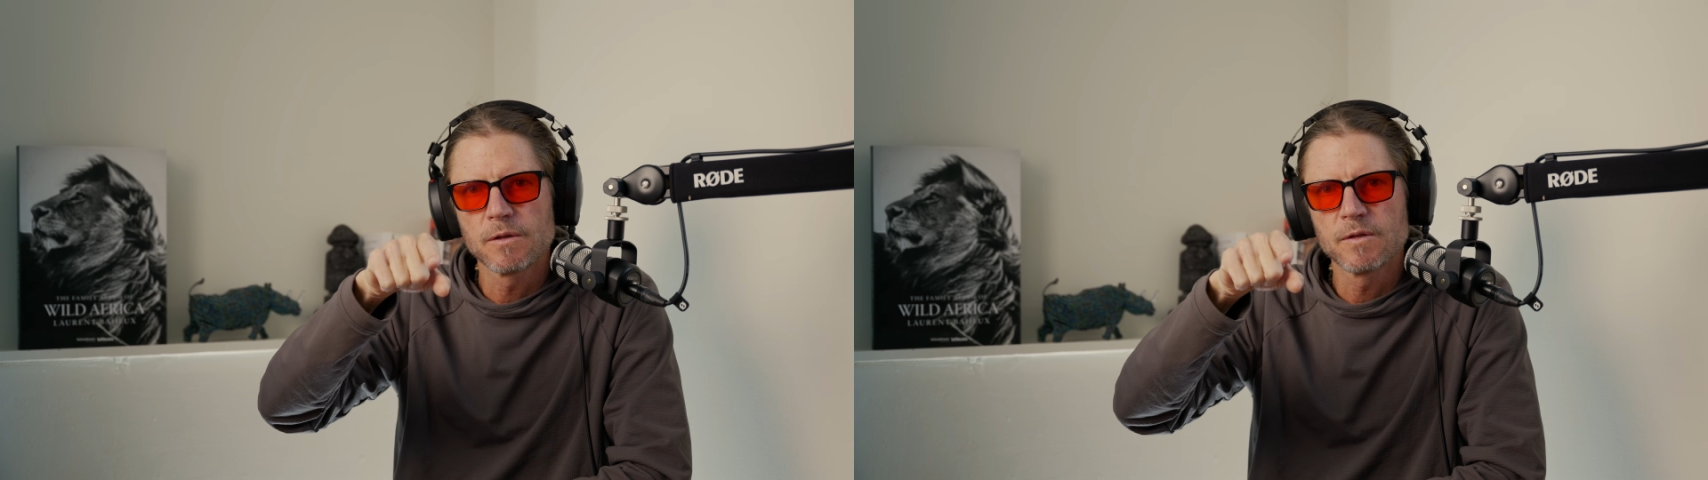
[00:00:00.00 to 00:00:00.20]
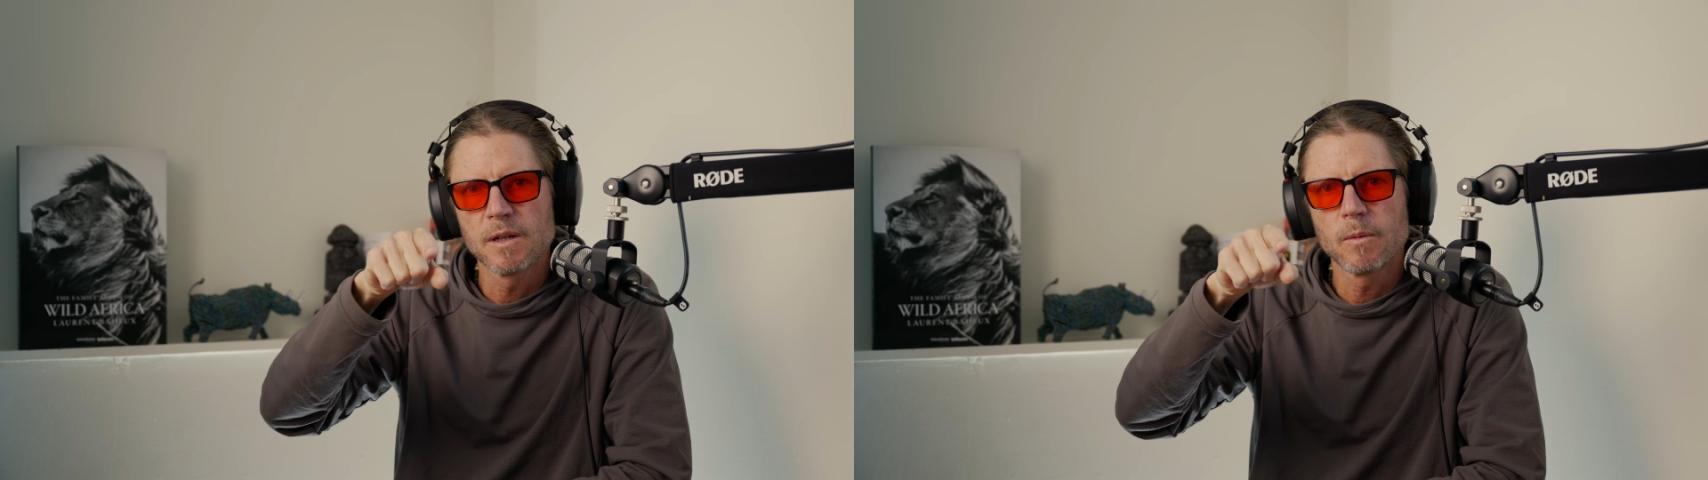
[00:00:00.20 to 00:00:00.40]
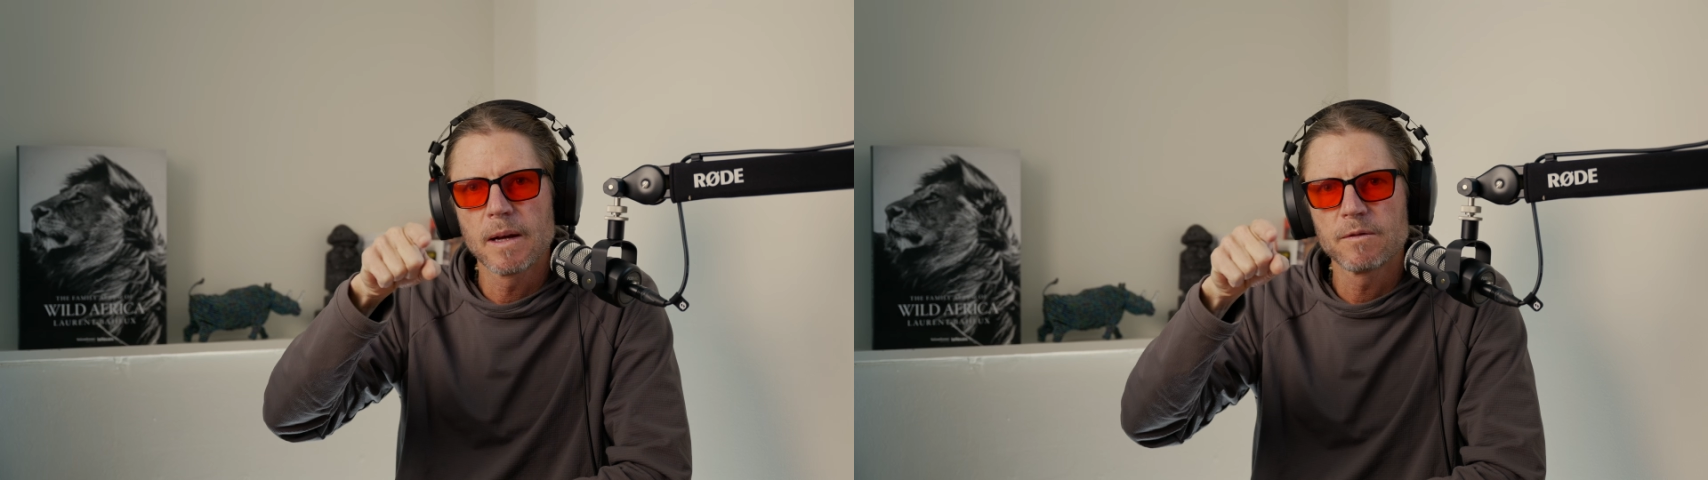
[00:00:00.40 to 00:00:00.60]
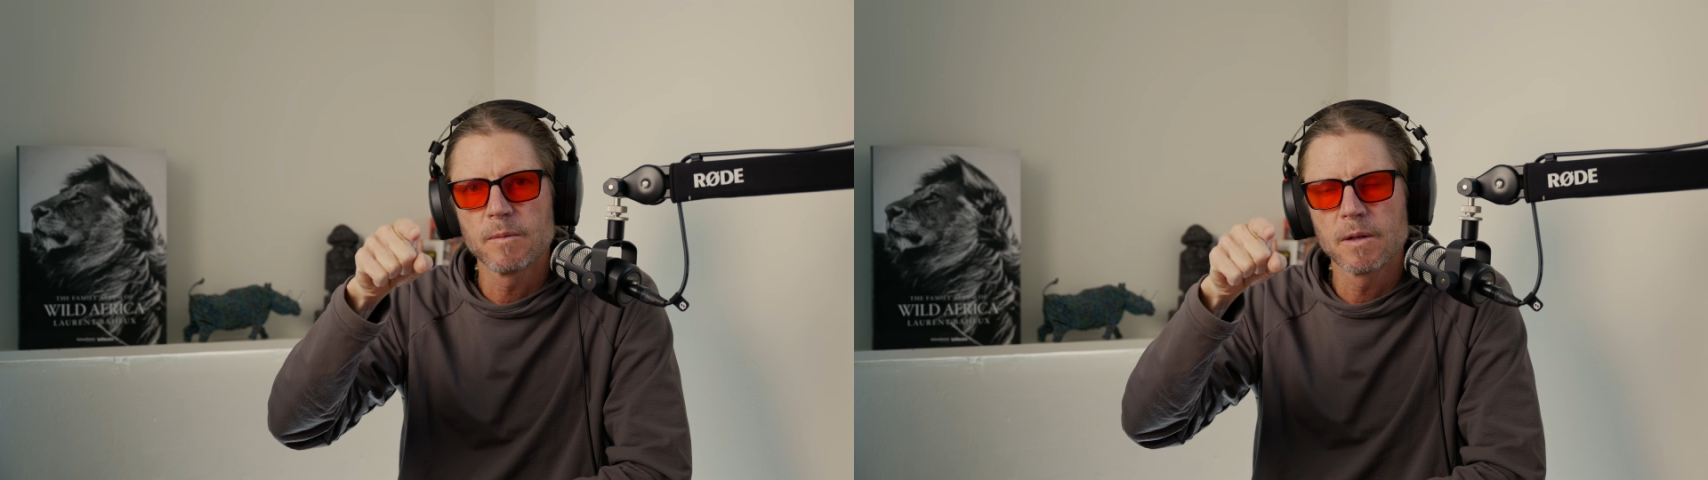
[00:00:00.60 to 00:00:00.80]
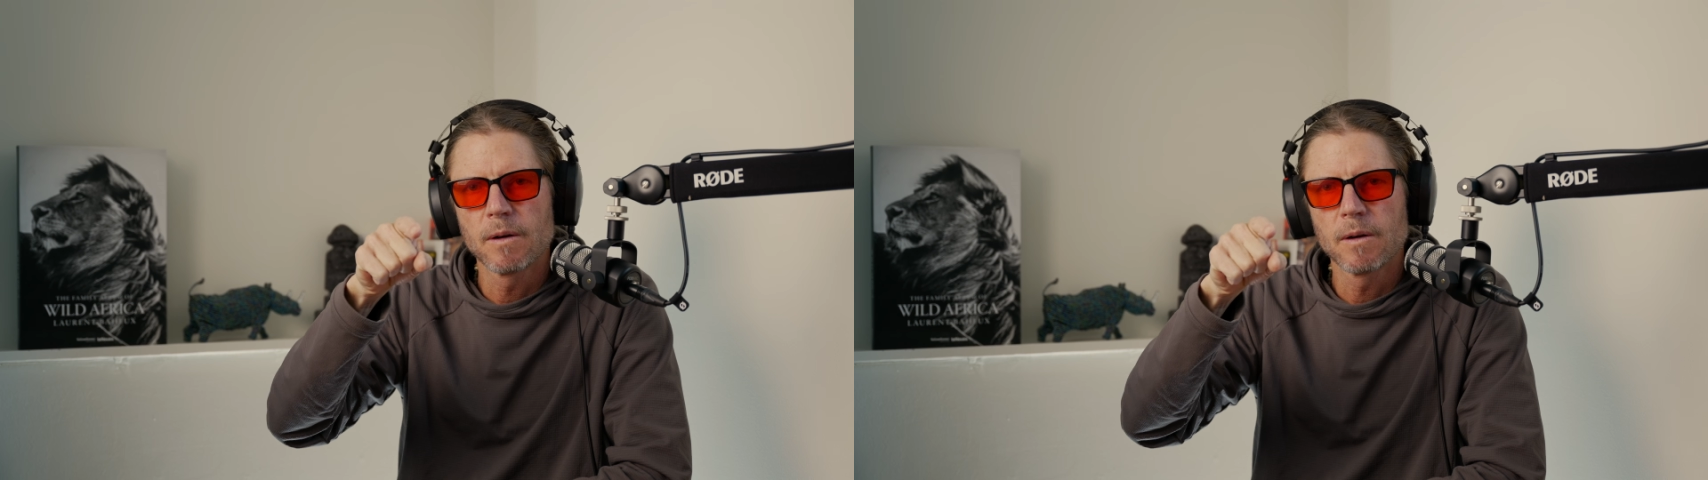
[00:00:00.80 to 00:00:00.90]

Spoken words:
drifting away from the